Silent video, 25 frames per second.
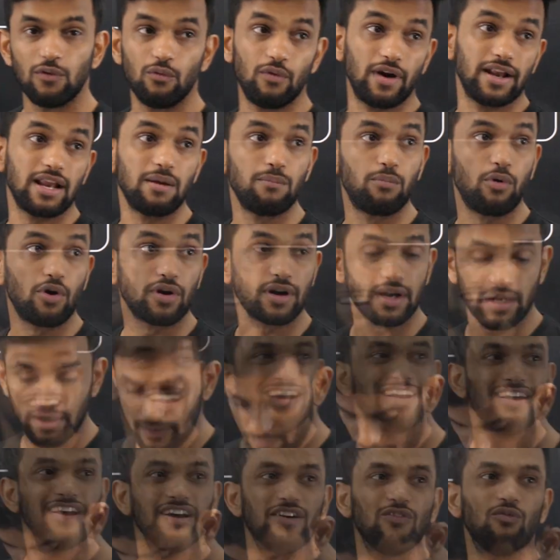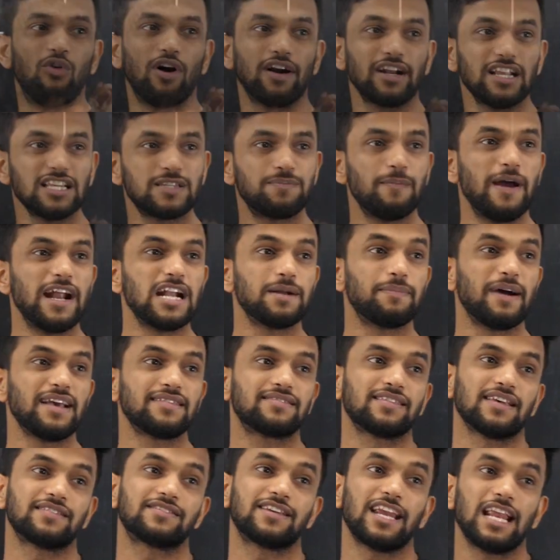Very important. What is meant by
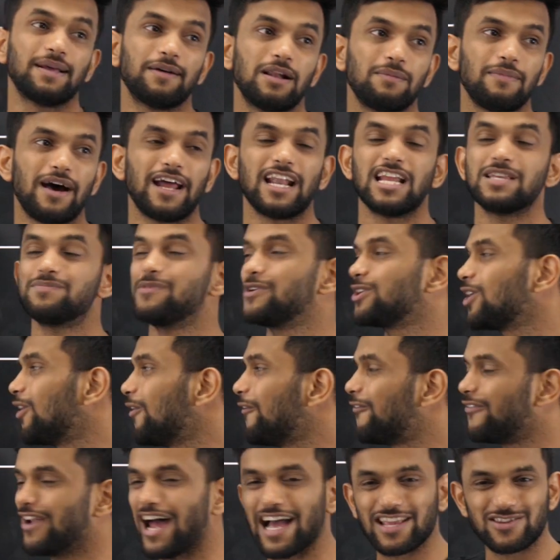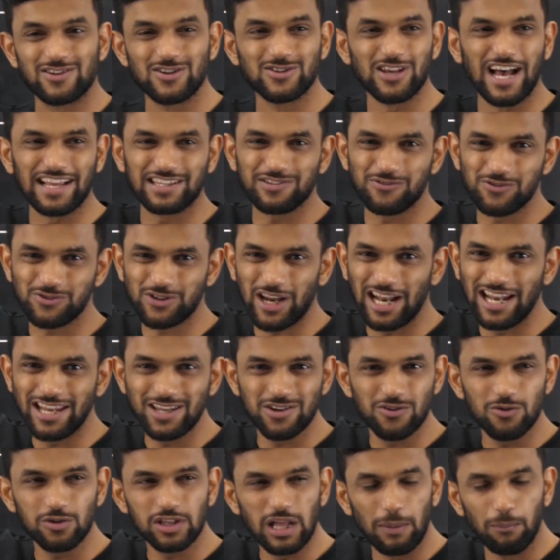sustainable management of natural resources? As I was
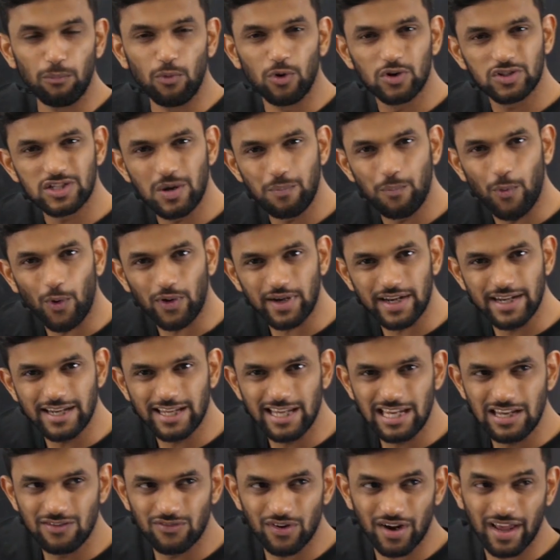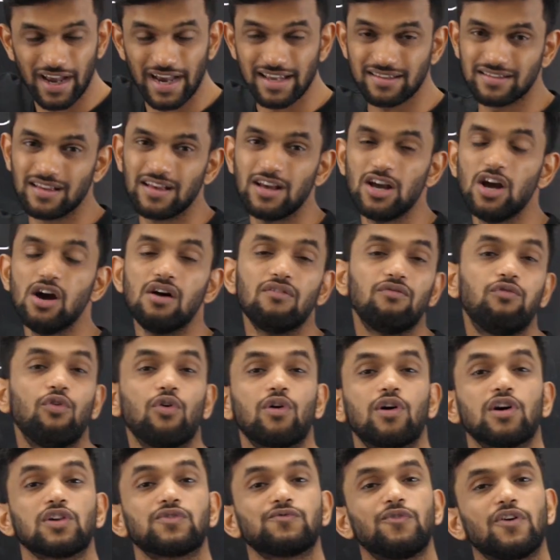telling you, the most important keyword, guys,
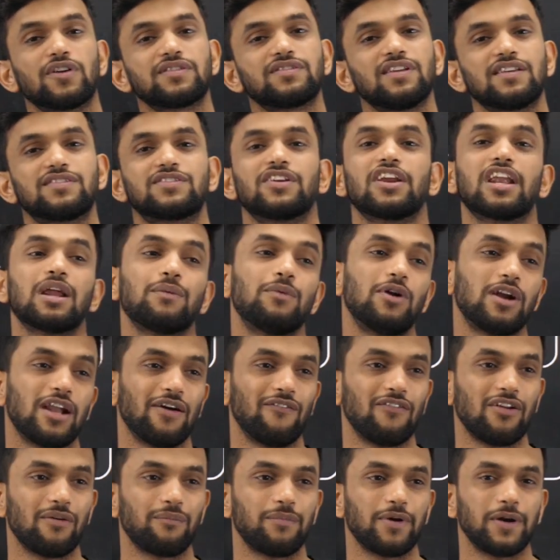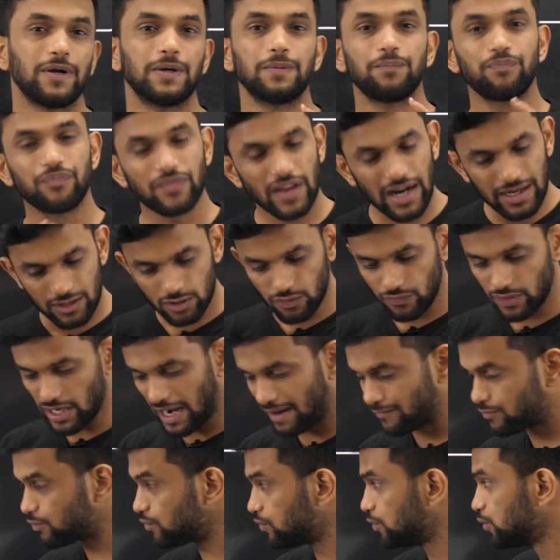focus for sustainable development. Right, so we
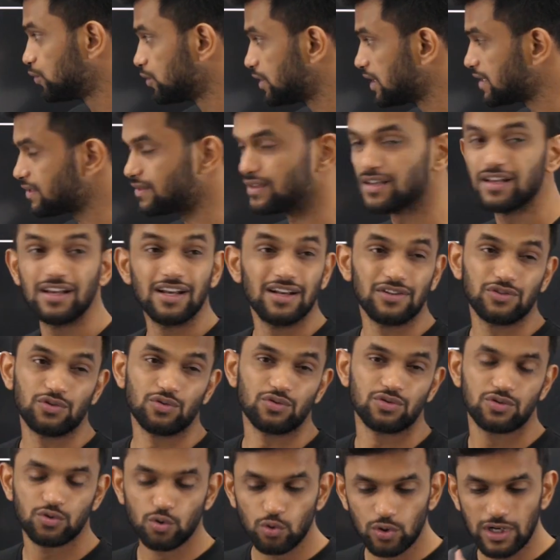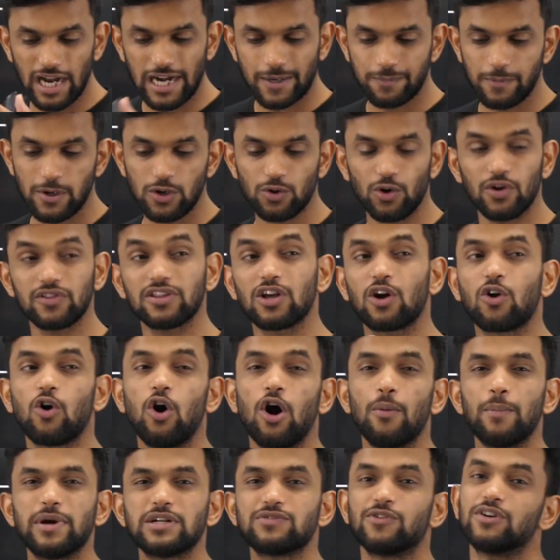have to do this. So do let me know in the
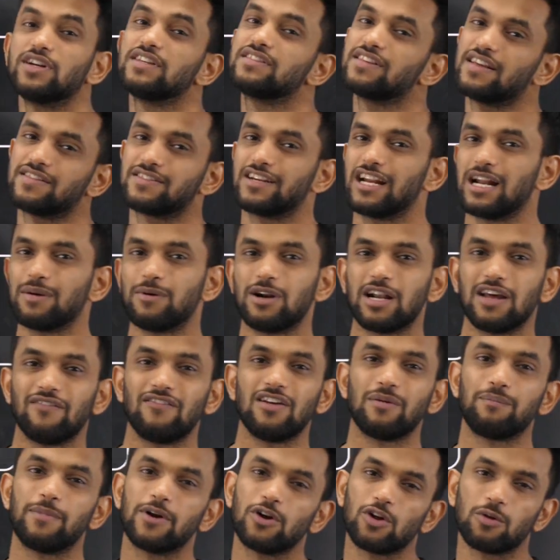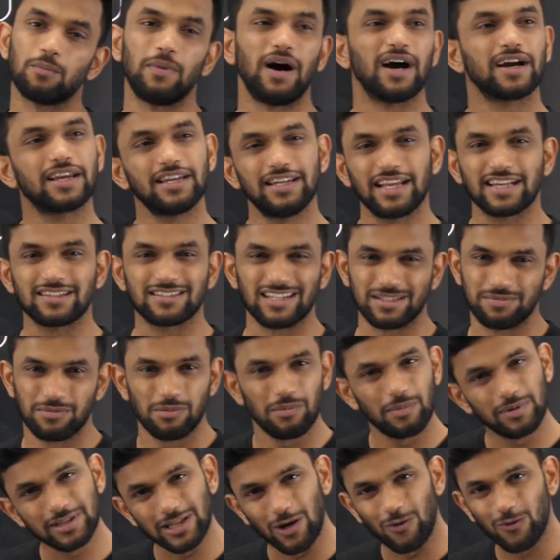comment what is sustainable development or baki next class
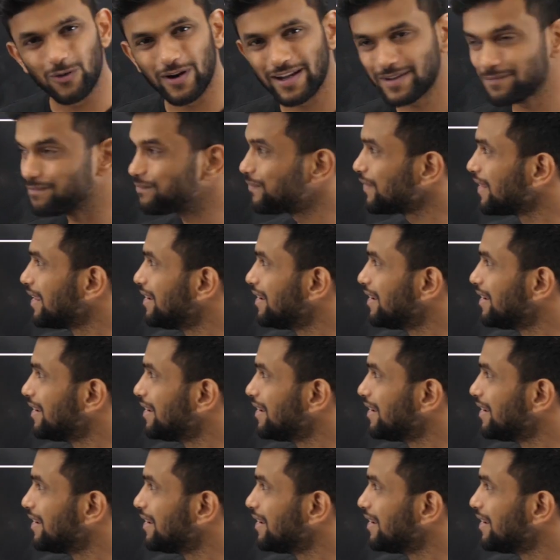mein bataunga.